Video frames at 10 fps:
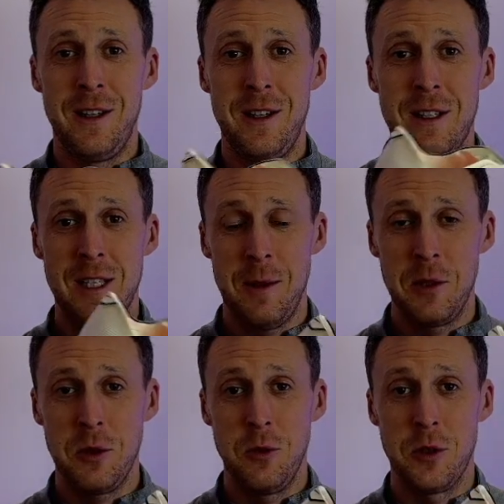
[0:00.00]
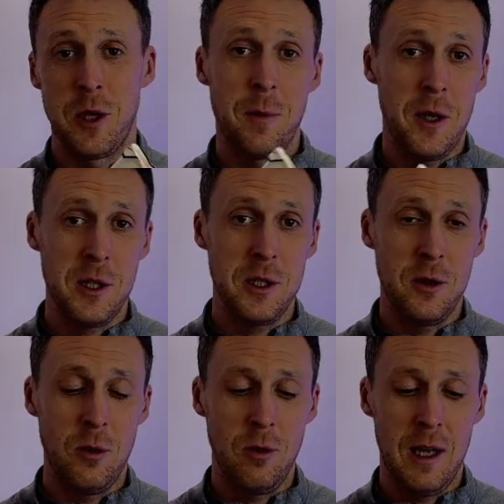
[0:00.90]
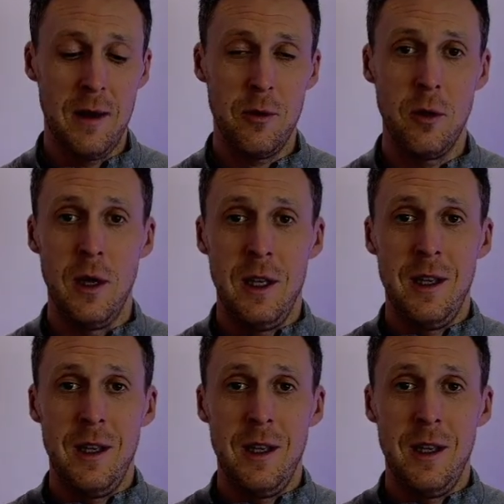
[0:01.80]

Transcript: in this episode on a personal level,